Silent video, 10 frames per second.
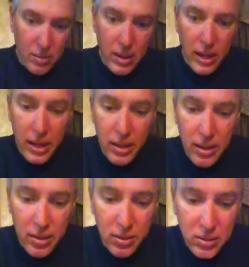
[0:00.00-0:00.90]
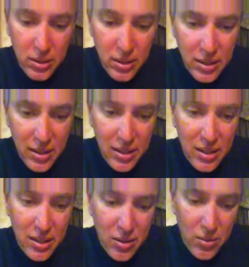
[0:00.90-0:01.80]
Okay, there's
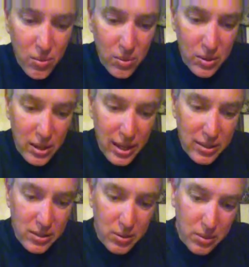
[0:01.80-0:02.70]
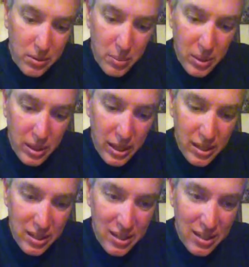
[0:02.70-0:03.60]
one last screw to put in.